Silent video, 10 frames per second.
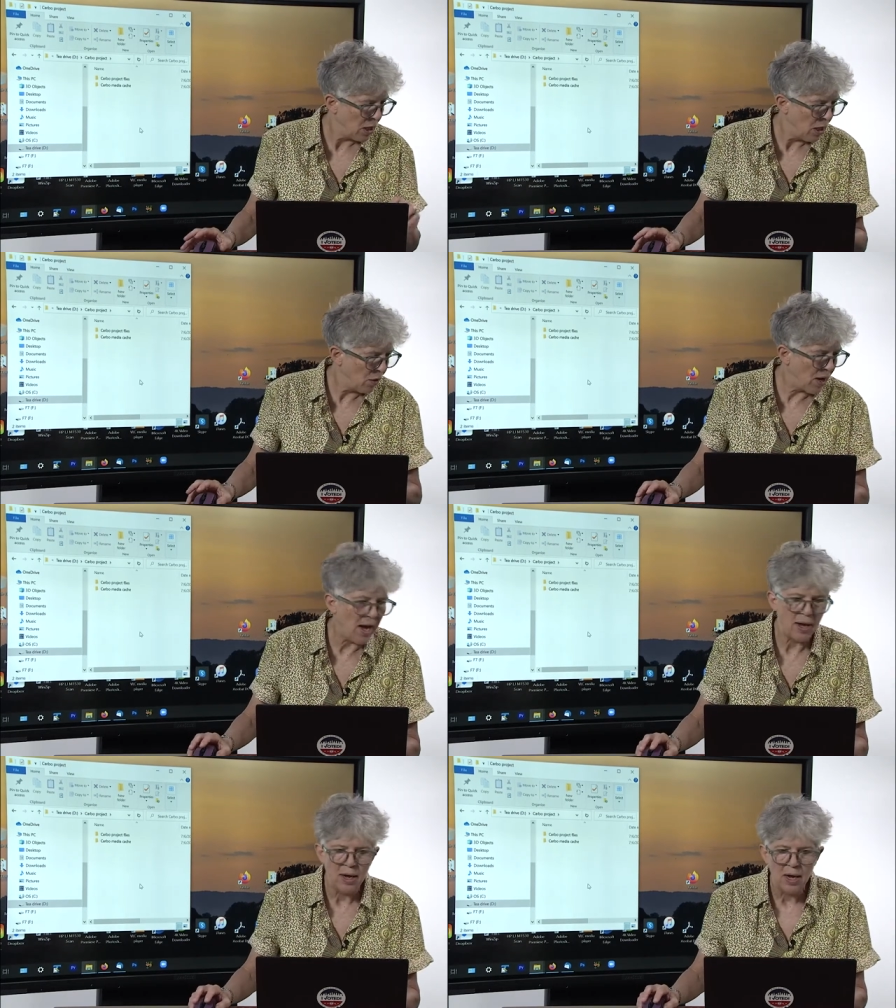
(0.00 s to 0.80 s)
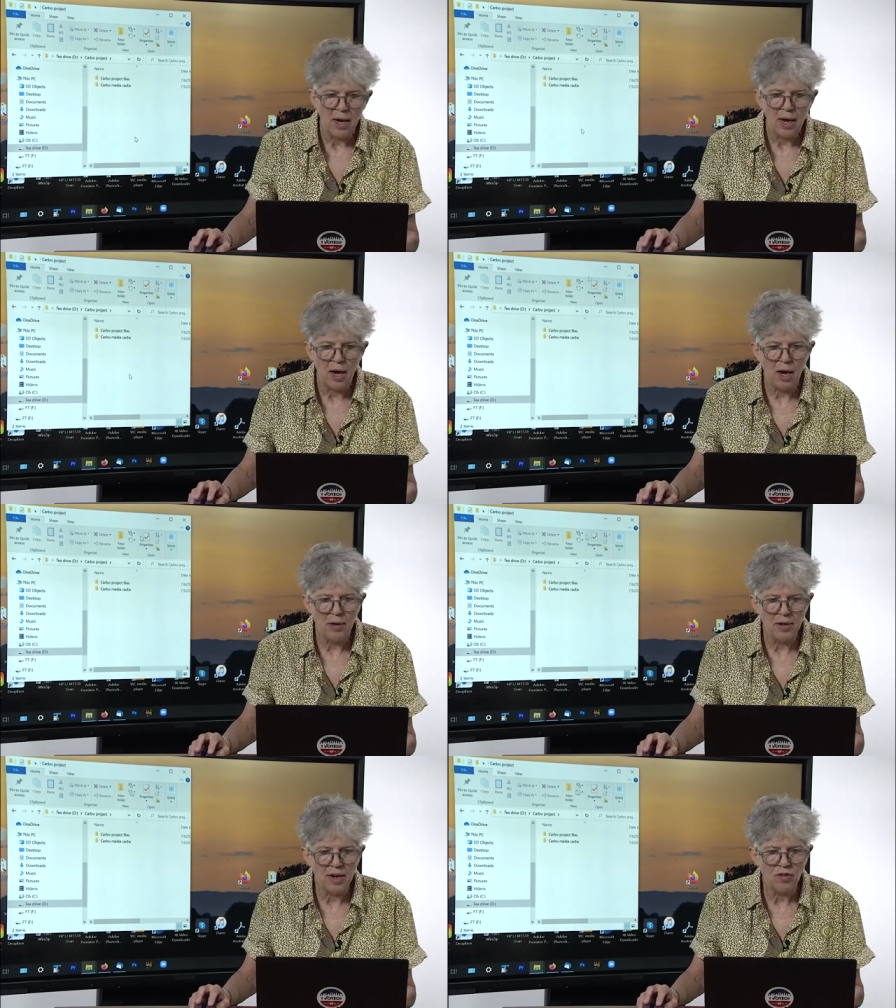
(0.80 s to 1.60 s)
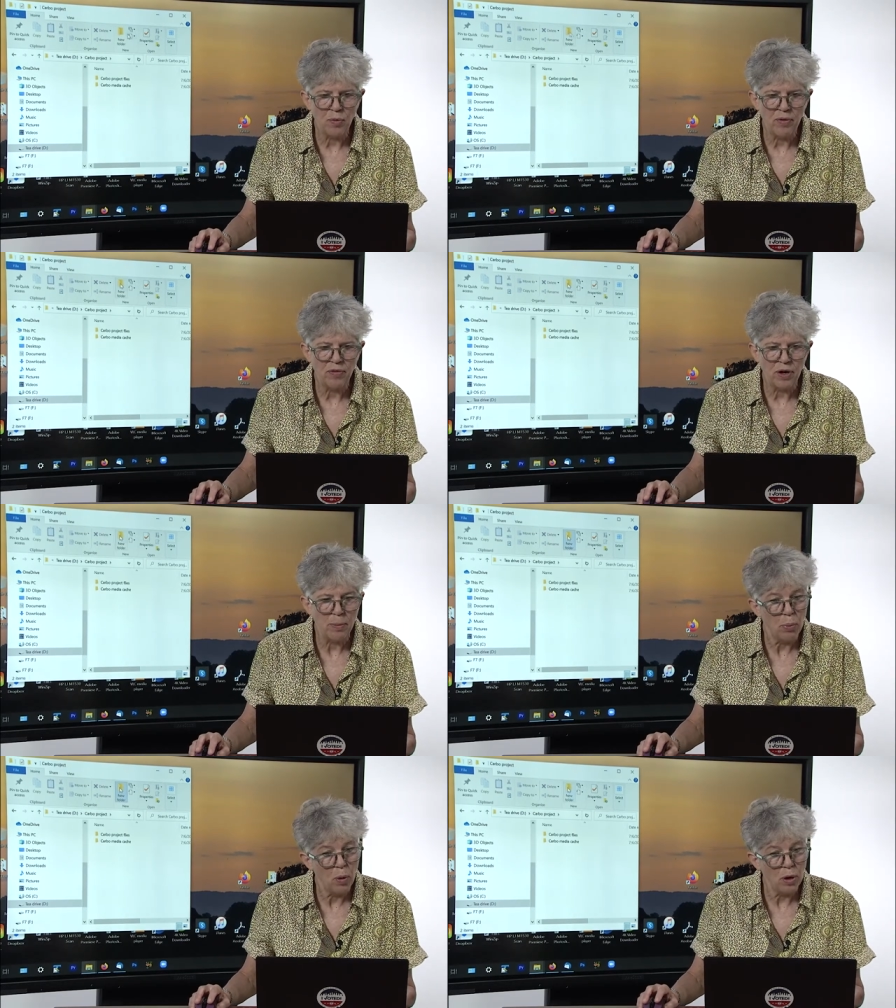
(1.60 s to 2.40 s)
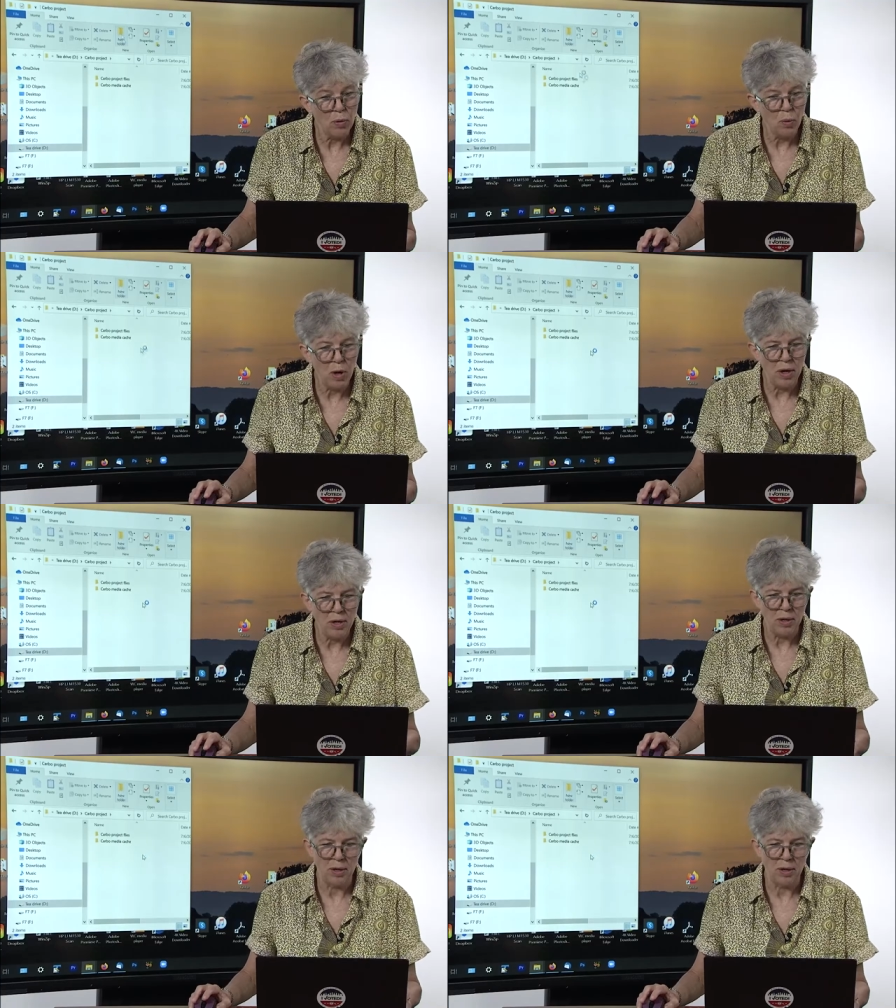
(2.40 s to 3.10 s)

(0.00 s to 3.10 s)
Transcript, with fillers: Okay, uh, the next one, very important one,